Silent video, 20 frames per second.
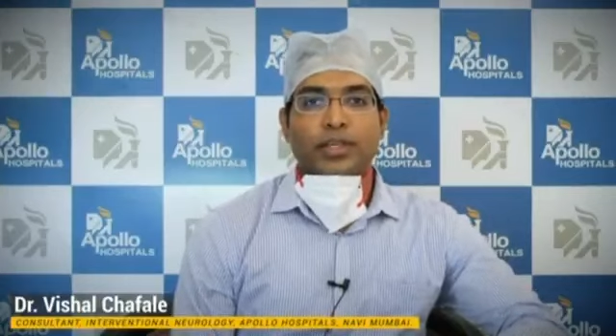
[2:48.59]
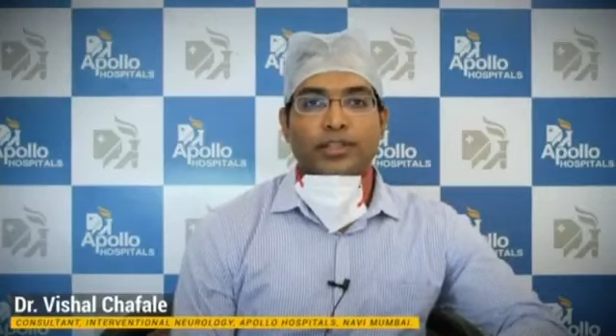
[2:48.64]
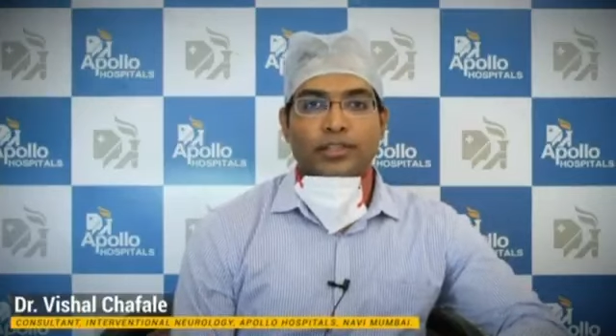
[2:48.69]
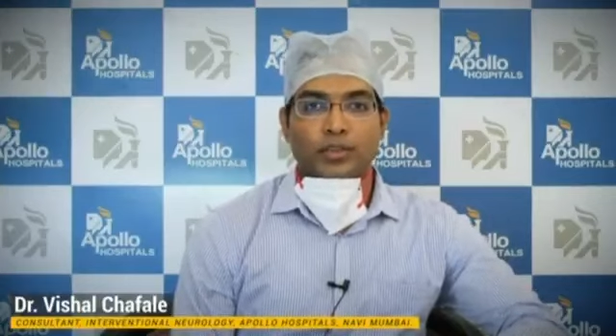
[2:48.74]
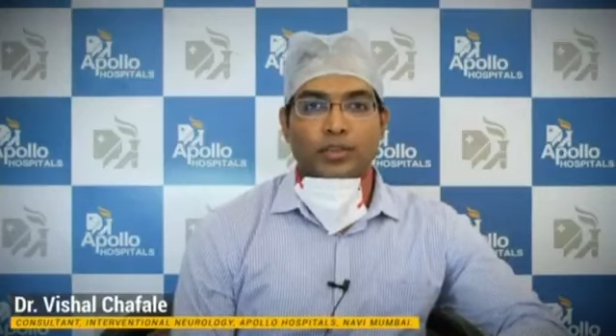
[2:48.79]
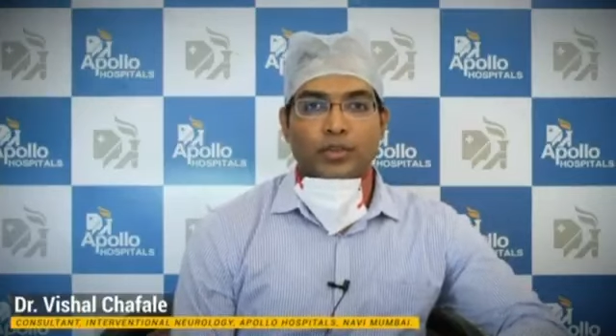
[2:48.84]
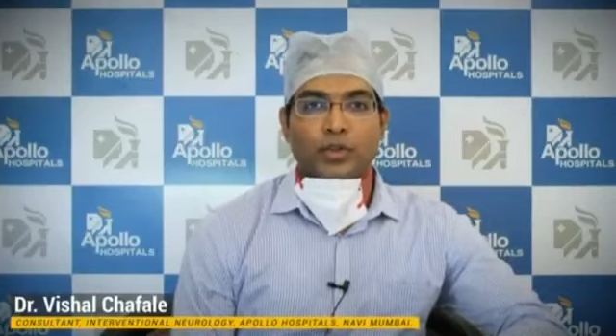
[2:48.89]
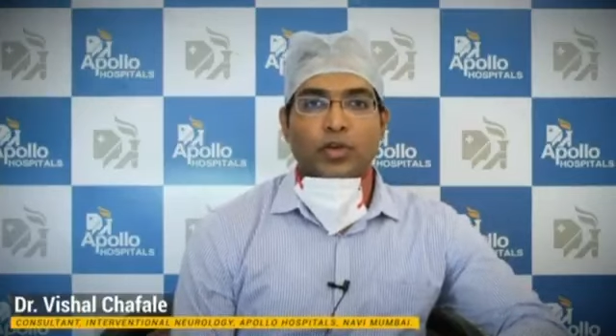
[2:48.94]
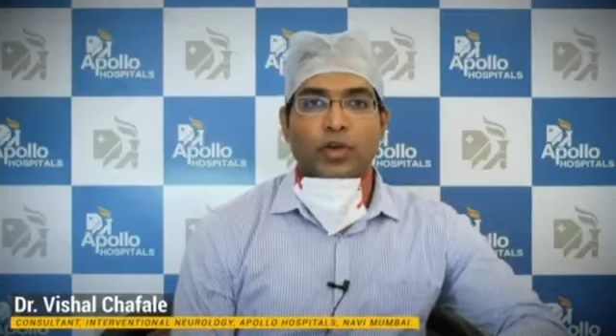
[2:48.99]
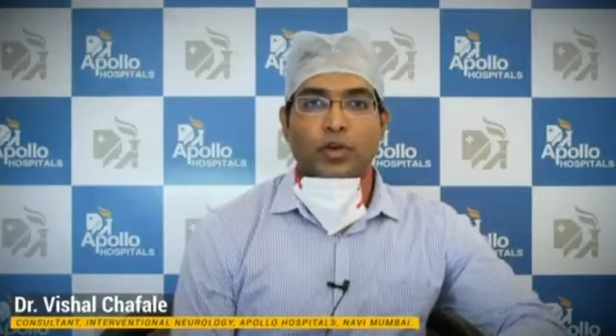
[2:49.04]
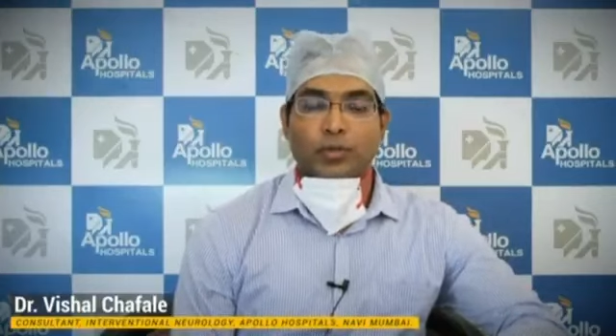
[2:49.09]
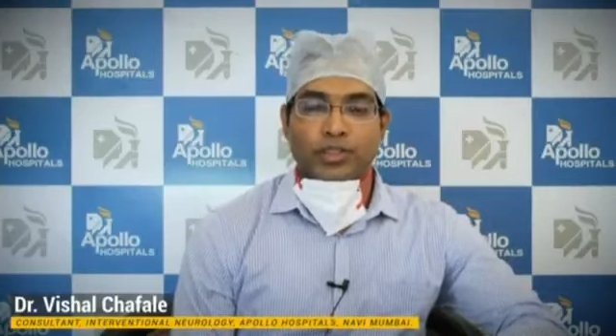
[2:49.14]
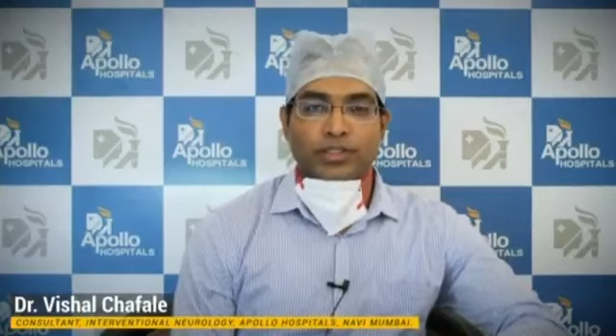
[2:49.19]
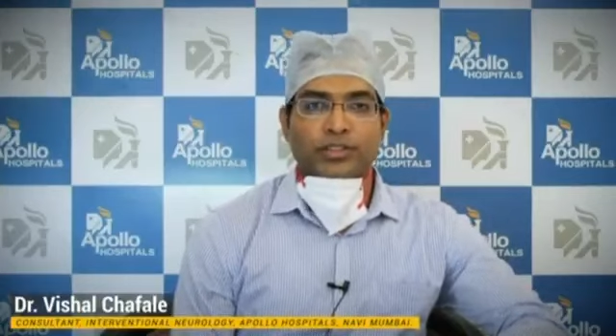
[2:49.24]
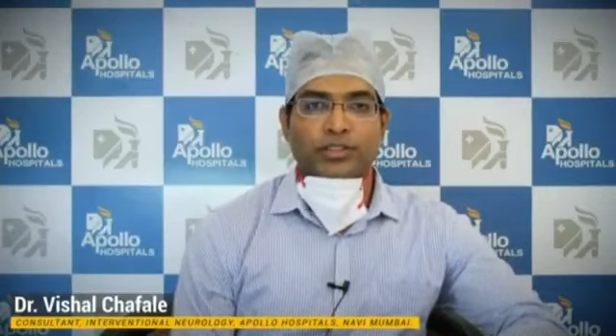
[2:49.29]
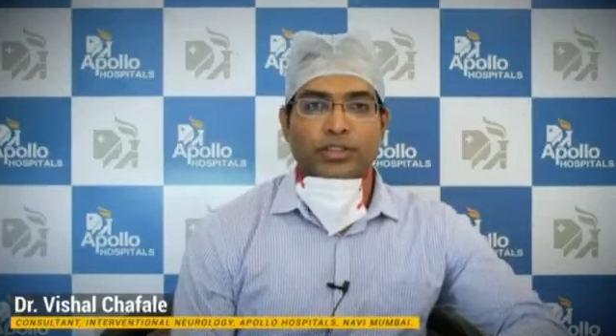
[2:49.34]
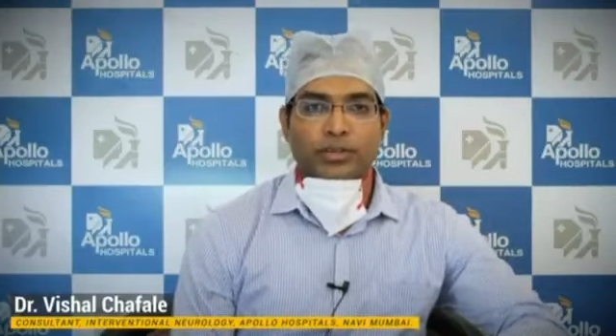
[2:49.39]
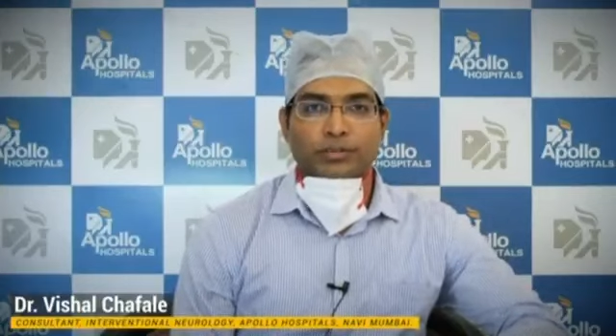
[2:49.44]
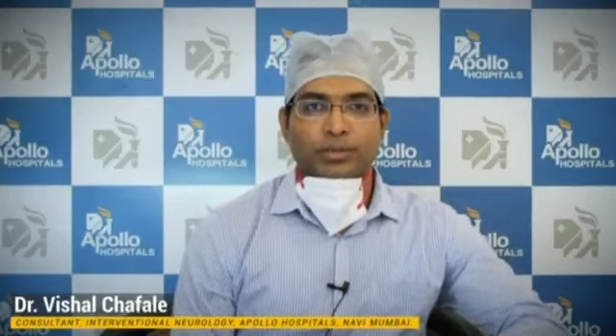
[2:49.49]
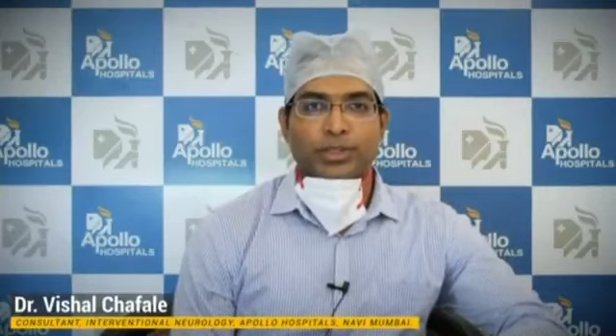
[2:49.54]
excessive coffee
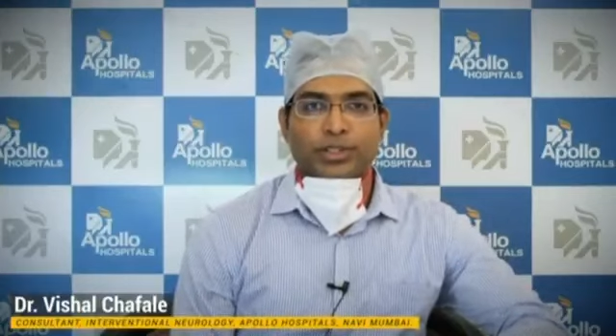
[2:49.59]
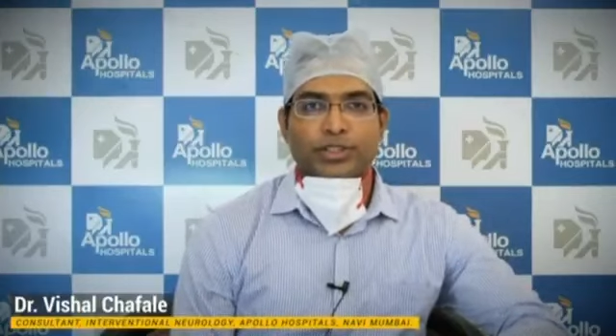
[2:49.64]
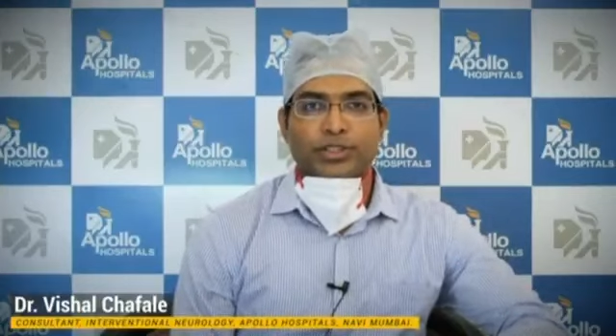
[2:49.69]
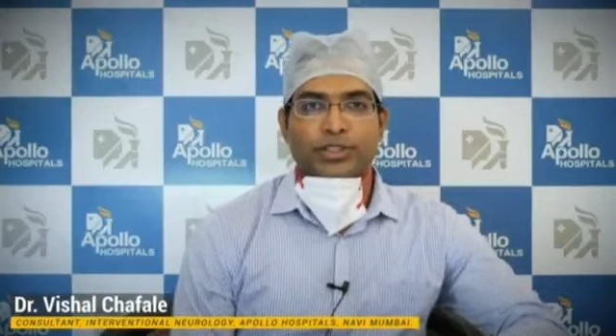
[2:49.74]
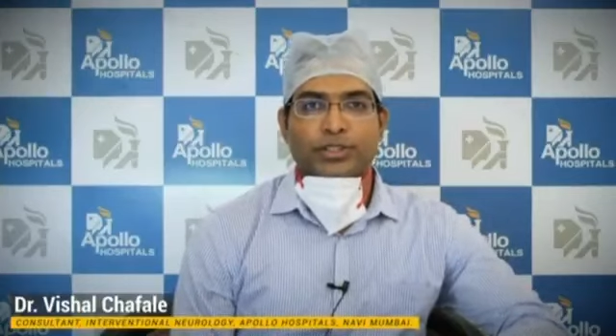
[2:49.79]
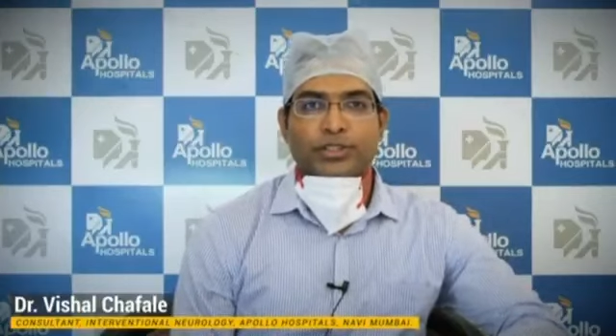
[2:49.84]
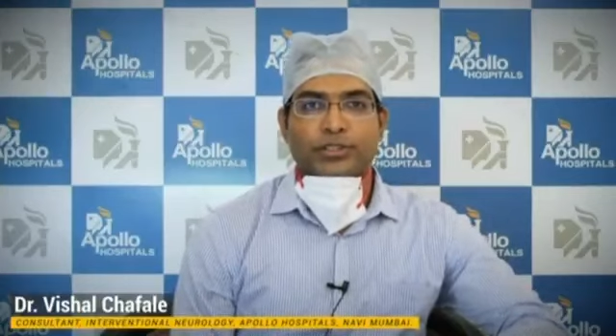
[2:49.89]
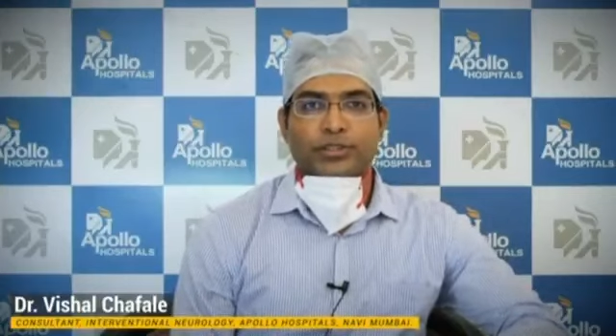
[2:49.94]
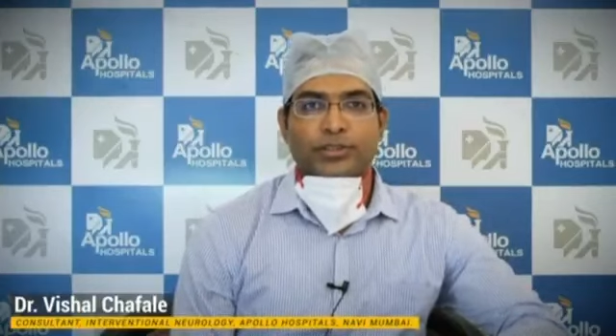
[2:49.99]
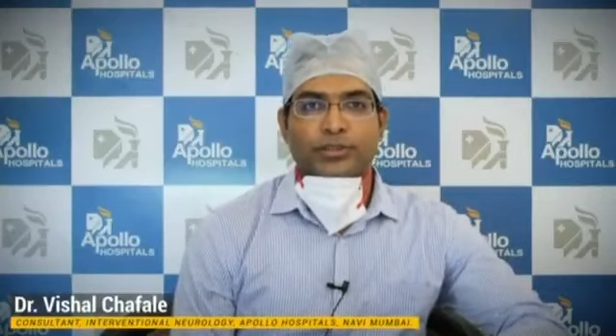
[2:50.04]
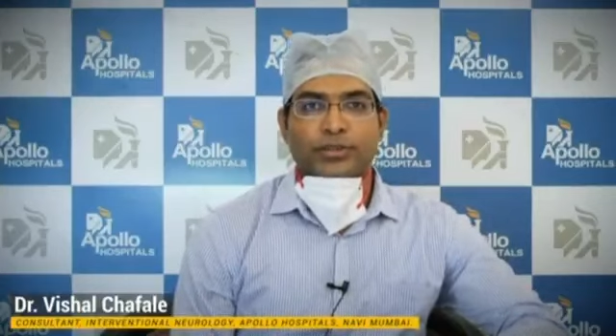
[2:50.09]
in some patients.